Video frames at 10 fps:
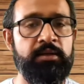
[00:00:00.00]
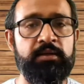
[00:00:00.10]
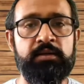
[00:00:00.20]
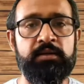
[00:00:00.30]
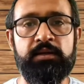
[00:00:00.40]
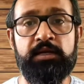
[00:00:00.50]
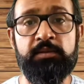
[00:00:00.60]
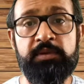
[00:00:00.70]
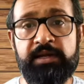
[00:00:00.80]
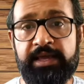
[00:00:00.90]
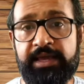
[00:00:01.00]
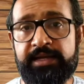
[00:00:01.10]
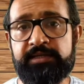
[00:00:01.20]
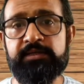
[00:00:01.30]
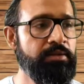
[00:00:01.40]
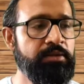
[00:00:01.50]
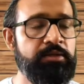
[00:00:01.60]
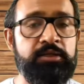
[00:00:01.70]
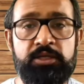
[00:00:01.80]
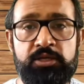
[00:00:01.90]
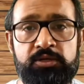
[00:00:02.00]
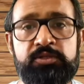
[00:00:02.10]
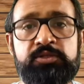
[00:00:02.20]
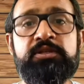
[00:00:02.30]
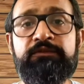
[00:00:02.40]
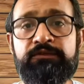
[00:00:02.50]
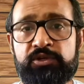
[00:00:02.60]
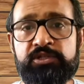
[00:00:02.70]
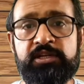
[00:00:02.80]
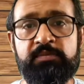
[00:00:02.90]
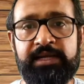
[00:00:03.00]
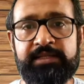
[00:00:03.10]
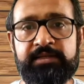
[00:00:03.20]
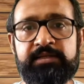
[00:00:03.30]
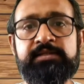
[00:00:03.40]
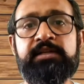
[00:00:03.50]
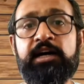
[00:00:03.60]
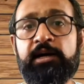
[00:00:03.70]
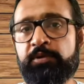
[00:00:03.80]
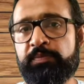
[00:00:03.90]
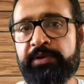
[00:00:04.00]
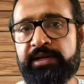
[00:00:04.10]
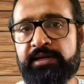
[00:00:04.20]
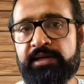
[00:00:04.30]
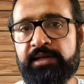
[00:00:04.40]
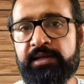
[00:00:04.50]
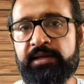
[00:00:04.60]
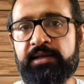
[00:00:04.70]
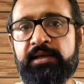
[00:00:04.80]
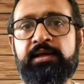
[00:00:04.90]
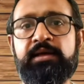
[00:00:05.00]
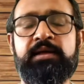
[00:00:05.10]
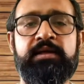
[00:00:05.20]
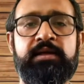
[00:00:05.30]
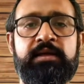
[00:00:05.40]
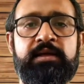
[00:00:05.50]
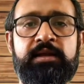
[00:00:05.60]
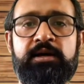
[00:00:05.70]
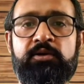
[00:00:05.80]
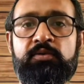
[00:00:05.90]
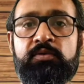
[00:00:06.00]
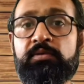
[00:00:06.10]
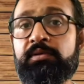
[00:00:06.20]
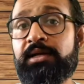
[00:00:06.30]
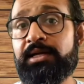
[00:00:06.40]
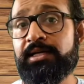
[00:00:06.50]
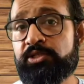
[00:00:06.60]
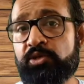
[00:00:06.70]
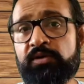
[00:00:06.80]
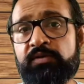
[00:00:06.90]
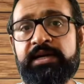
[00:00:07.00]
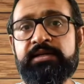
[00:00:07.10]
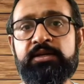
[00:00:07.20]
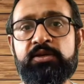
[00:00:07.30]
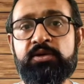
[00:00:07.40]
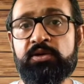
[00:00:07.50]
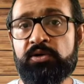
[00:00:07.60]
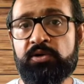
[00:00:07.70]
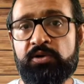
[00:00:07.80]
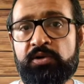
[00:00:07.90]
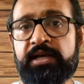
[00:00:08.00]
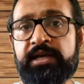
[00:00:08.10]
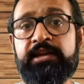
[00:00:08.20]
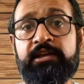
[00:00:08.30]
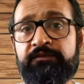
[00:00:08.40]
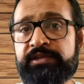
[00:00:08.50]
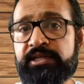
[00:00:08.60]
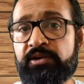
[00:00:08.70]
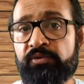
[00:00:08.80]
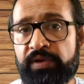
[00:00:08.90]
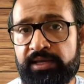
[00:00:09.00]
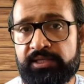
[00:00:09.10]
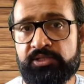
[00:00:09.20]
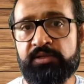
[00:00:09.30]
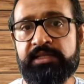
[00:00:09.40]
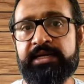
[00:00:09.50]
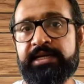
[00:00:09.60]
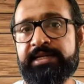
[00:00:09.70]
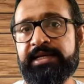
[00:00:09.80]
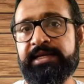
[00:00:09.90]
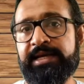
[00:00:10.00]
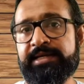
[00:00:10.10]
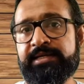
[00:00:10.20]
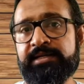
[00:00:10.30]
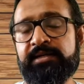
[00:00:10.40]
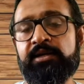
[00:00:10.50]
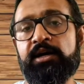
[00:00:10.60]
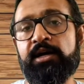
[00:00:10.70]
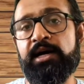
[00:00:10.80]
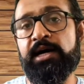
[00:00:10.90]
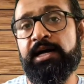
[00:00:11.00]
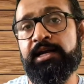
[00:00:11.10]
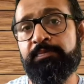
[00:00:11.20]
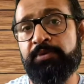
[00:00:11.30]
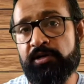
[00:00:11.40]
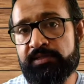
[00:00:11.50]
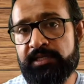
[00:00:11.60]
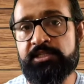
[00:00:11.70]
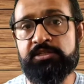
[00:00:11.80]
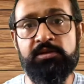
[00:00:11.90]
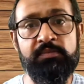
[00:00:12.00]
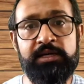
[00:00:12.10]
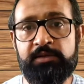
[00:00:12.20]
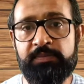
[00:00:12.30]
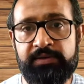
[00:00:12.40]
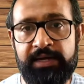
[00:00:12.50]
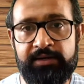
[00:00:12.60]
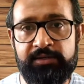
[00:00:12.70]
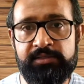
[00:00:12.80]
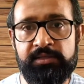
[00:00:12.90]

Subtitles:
Number 8, use future methods appropriately. Now, as you're writing your code in efficient way so that it can handle and process multiple records,